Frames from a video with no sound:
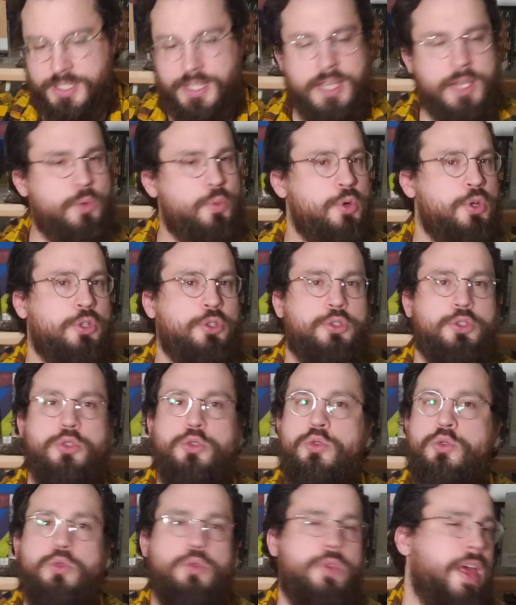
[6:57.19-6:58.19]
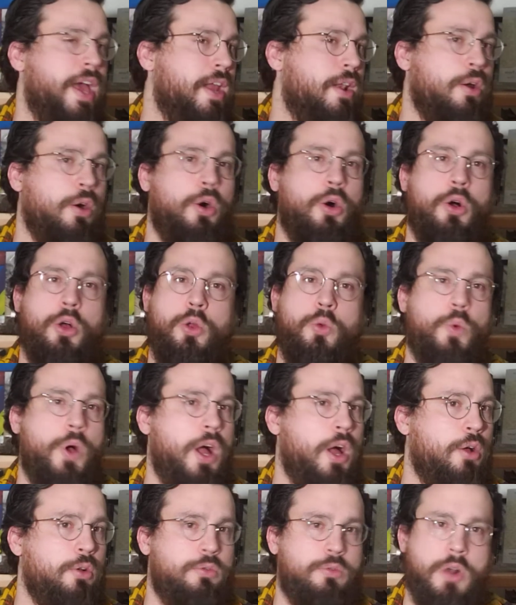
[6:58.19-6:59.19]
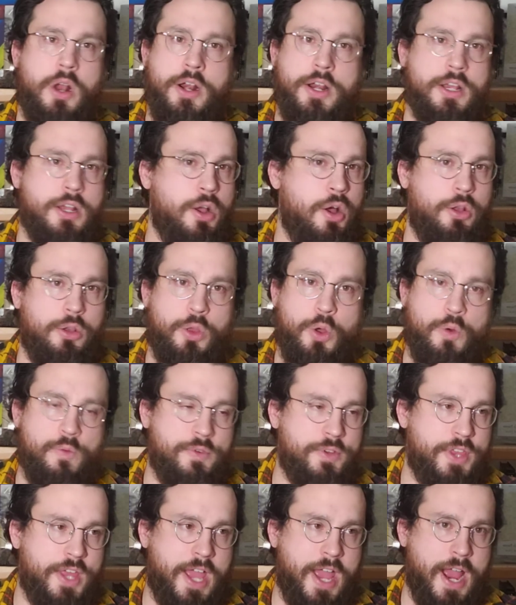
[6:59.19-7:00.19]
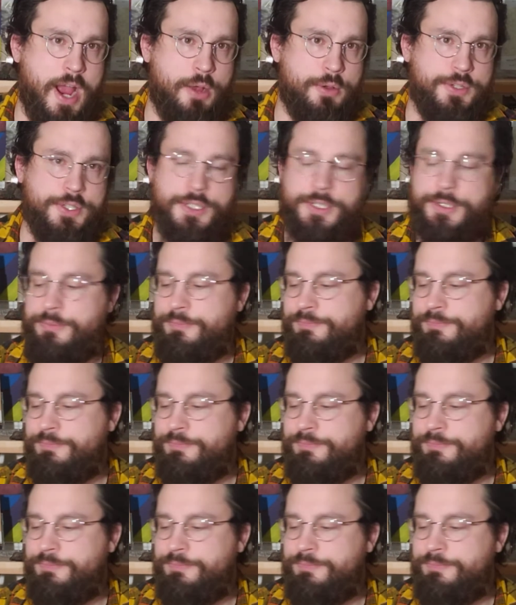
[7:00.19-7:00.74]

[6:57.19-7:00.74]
They will do that all while running all over the house.